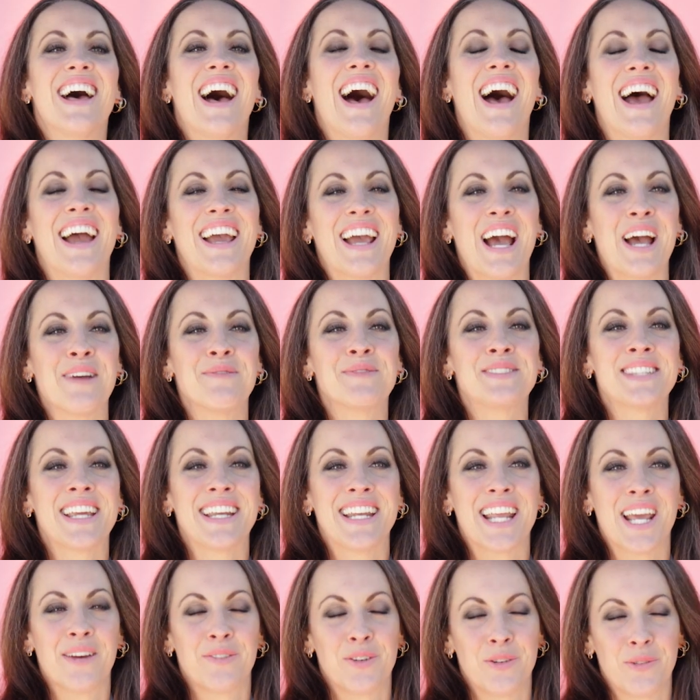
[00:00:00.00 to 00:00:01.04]
Hi, I'm
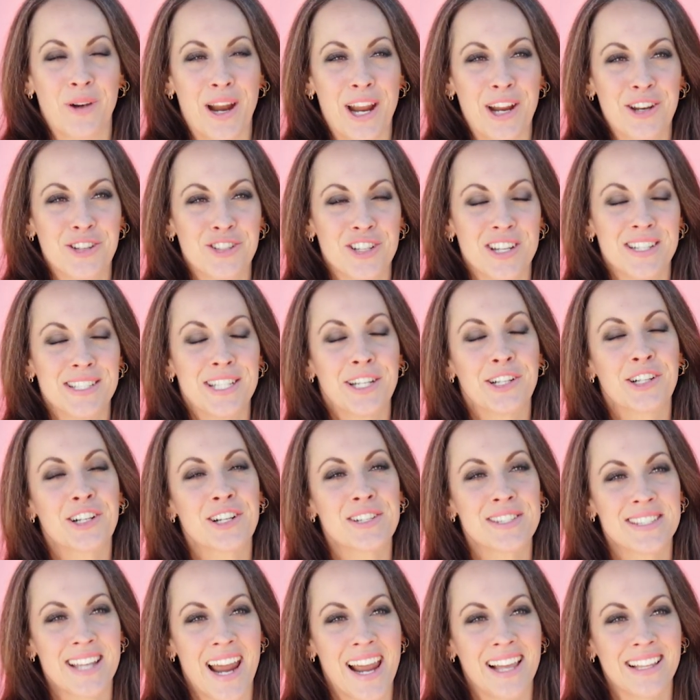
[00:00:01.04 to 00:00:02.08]
Sadye Evyn Reish, interior
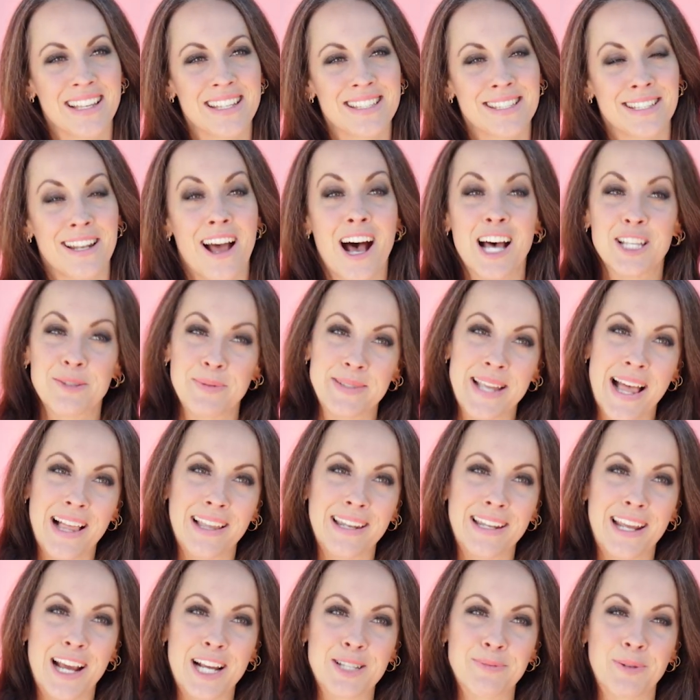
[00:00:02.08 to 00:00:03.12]
stylist and
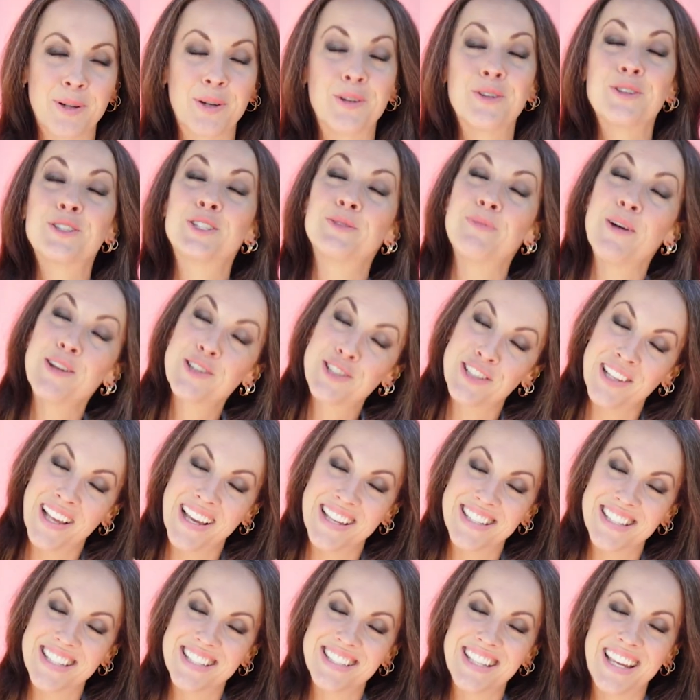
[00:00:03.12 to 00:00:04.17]
hospitality expert who
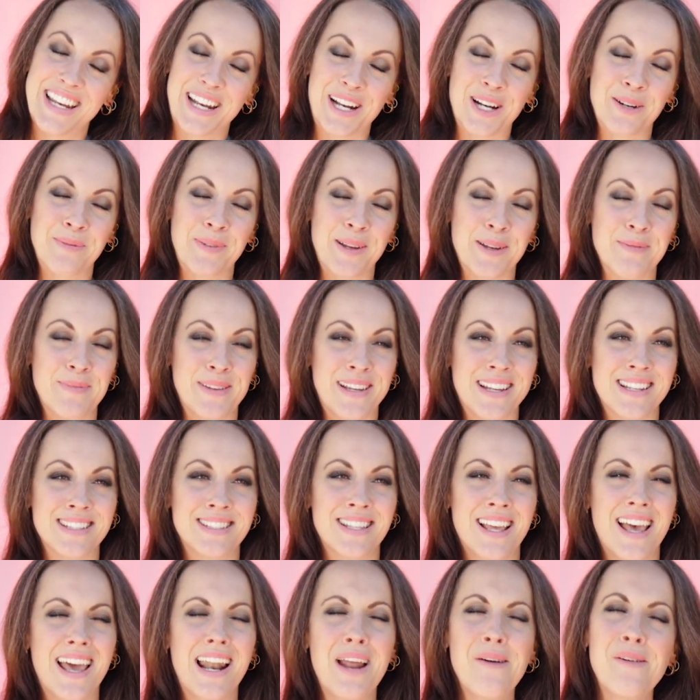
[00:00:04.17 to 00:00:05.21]
specializes in Airbnbs.
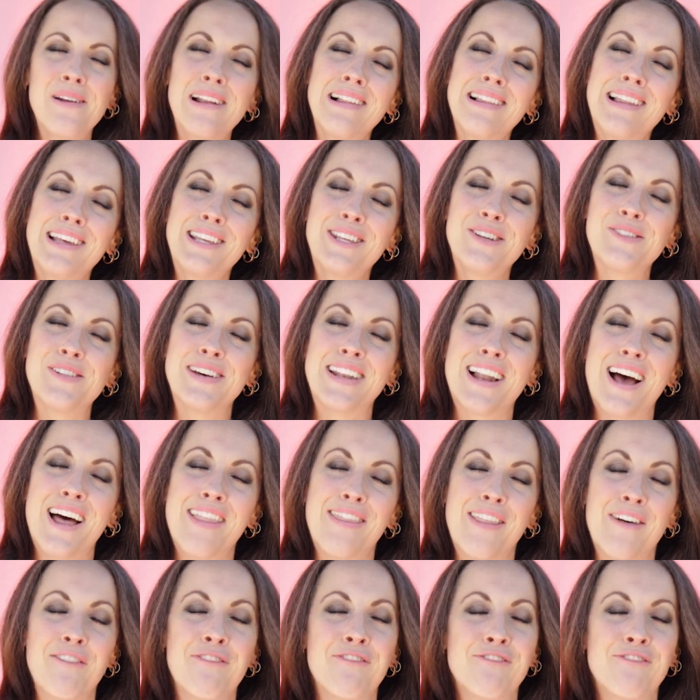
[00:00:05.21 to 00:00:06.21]
And I want to let you in on the